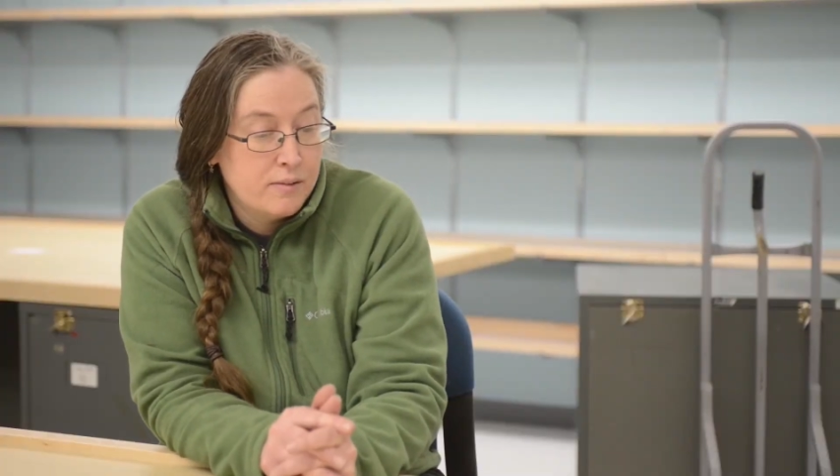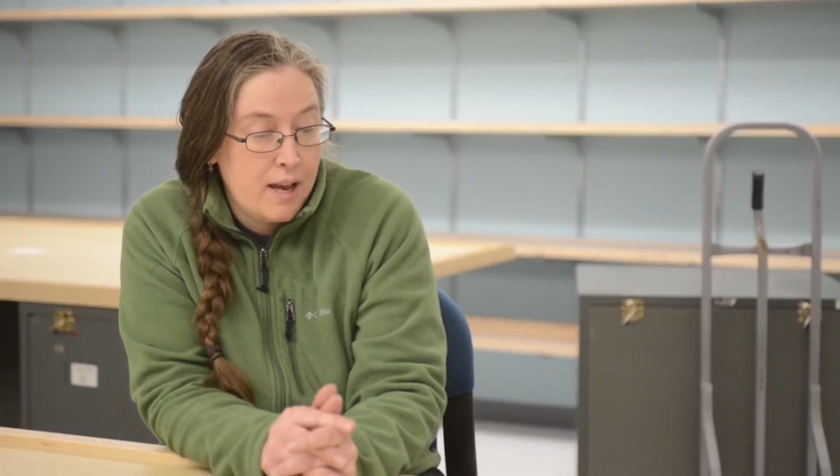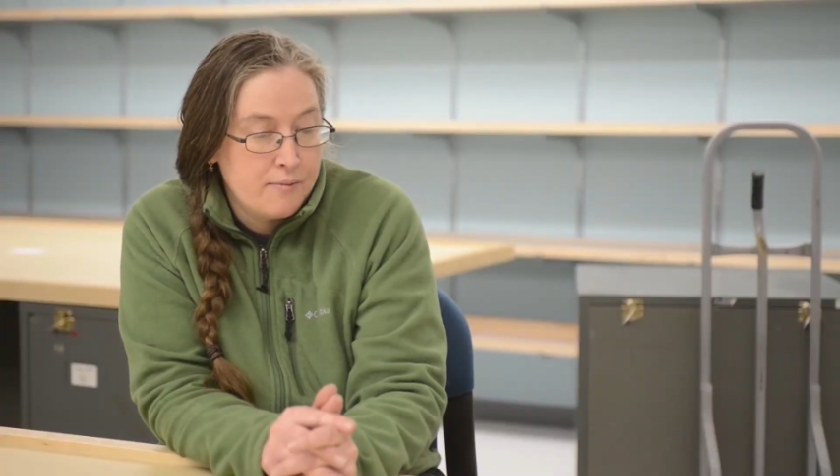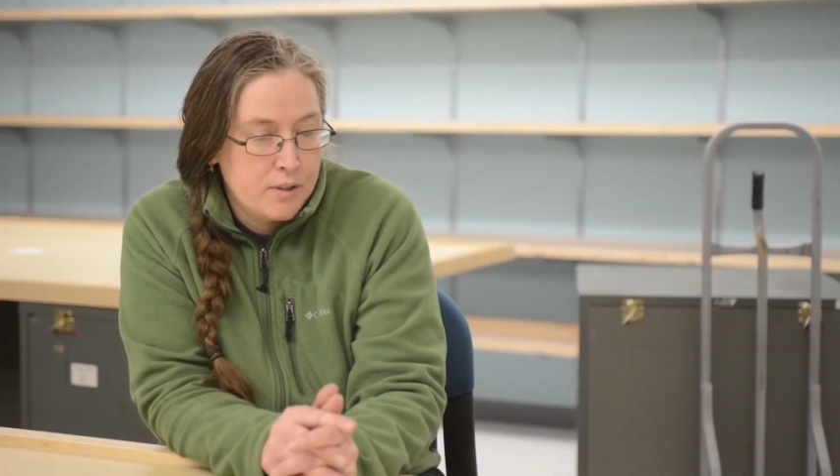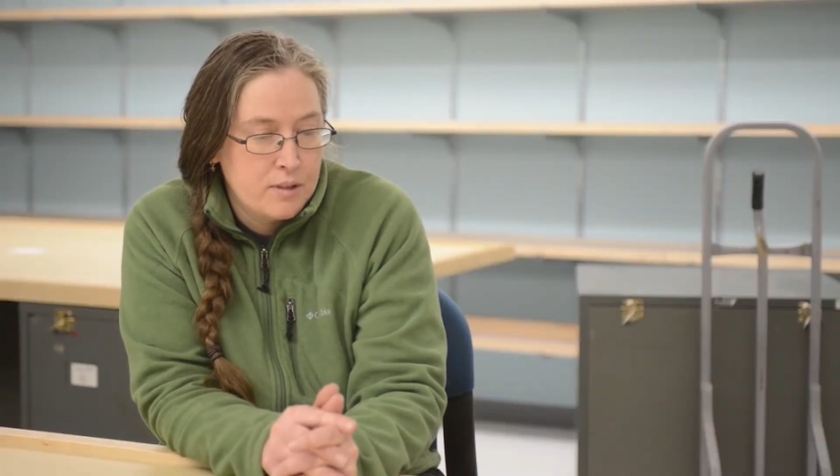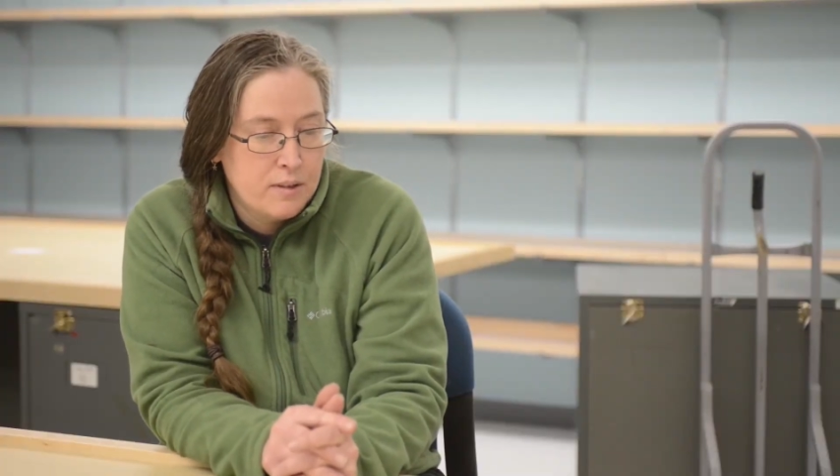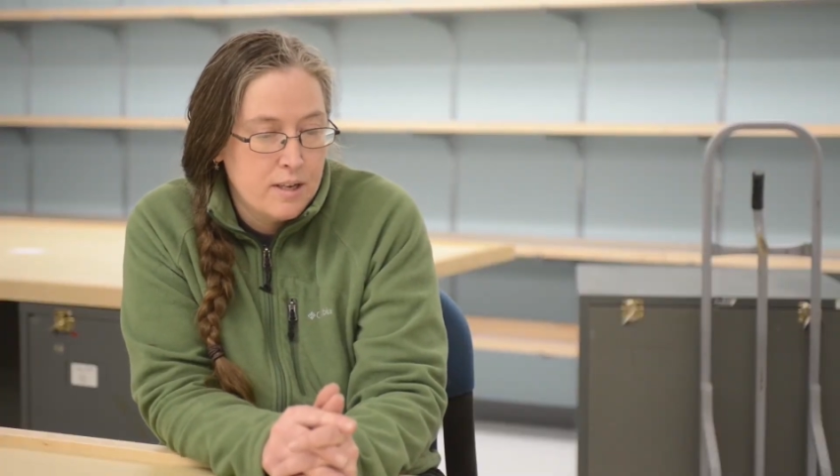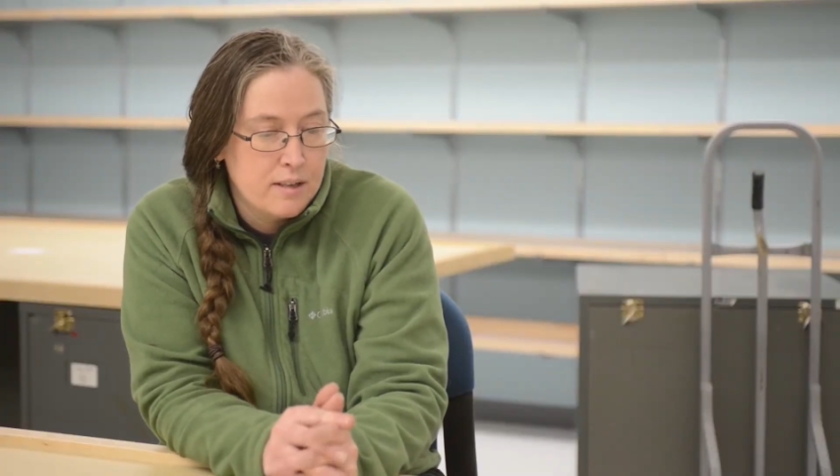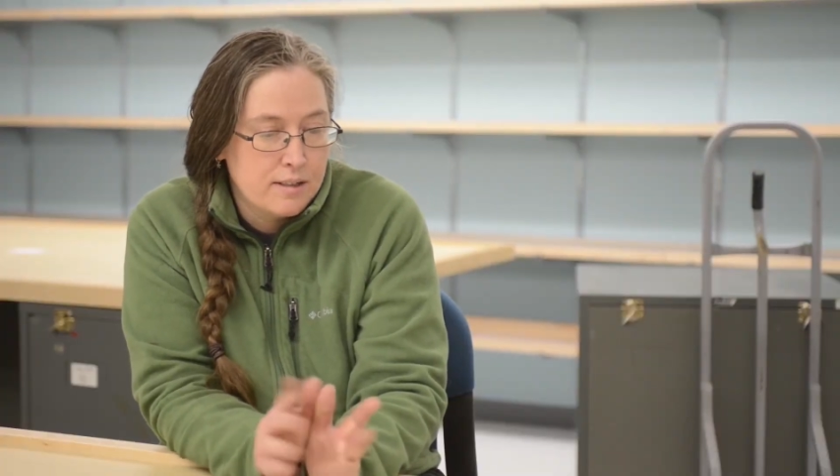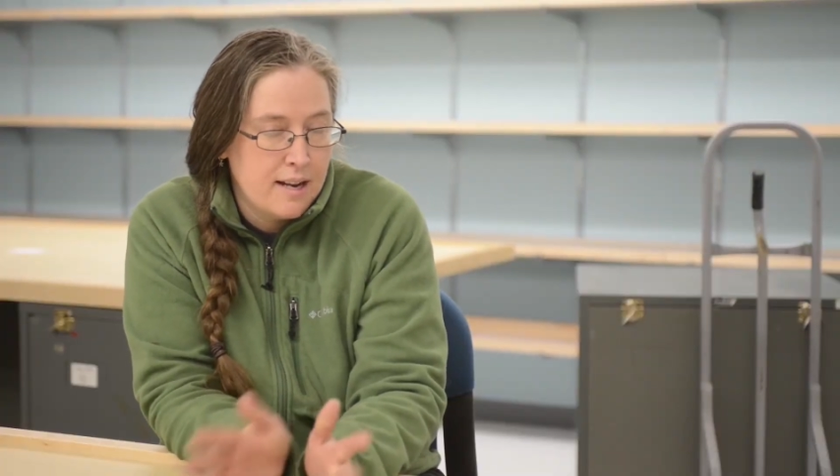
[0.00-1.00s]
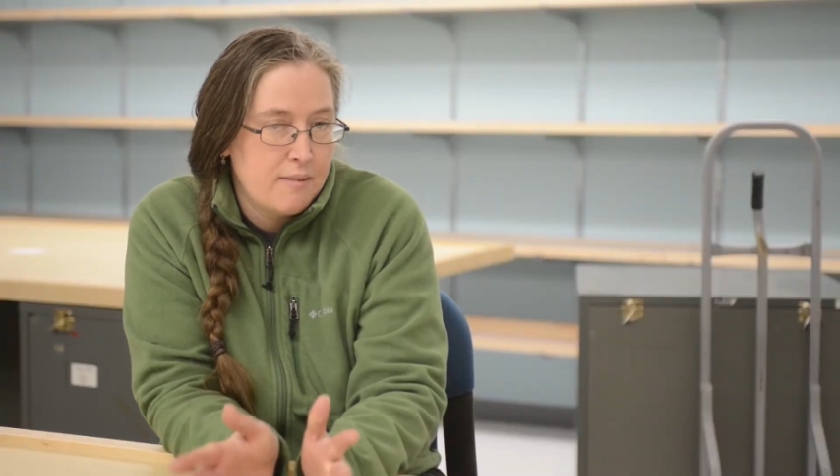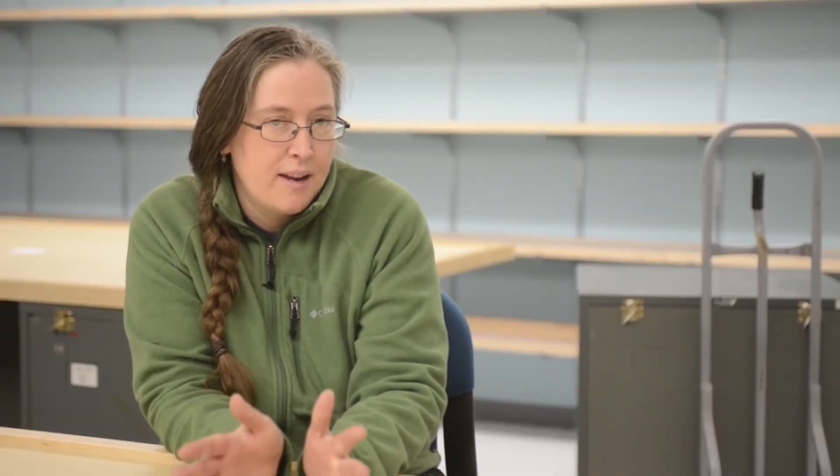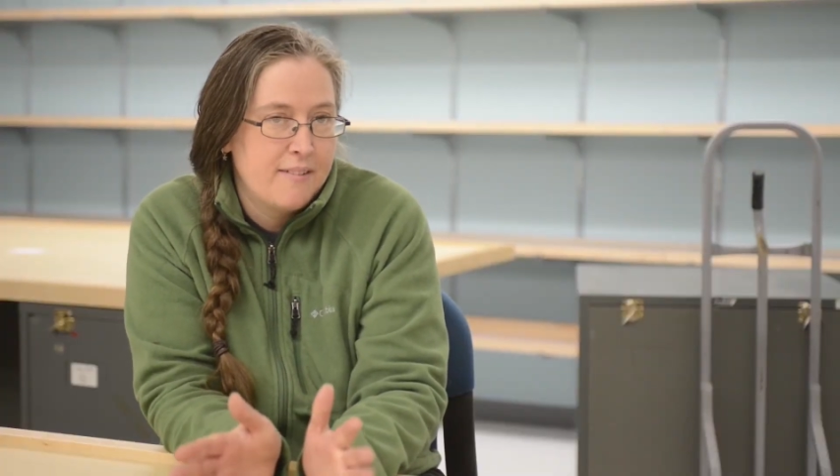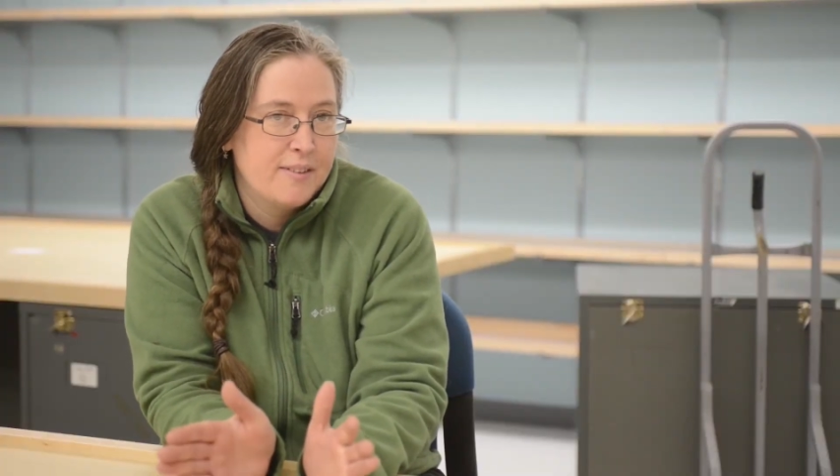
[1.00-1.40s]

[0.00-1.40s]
after 2 years, now we have